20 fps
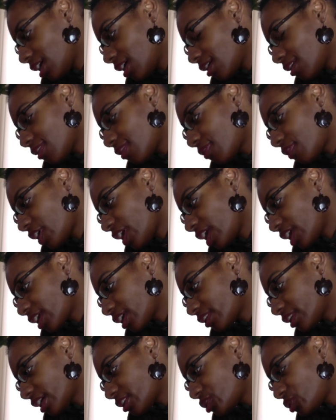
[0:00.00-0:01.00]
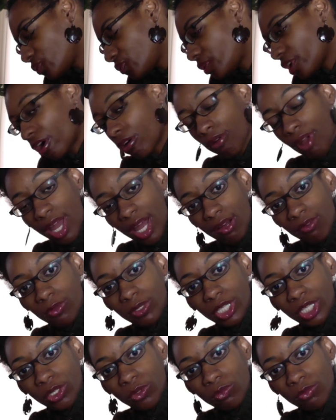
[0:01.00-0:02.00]
thinking that you don't have
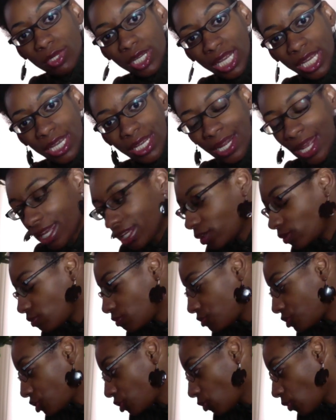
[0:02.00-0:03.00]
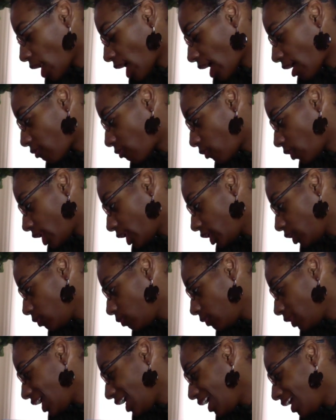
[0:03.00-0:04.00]
what you need, and you do have what you
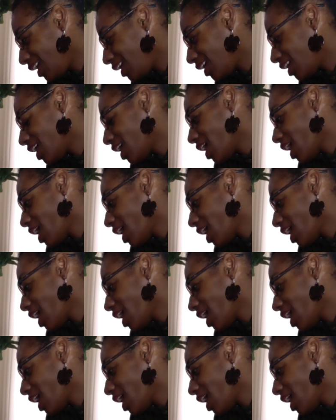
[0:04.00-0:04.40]
need.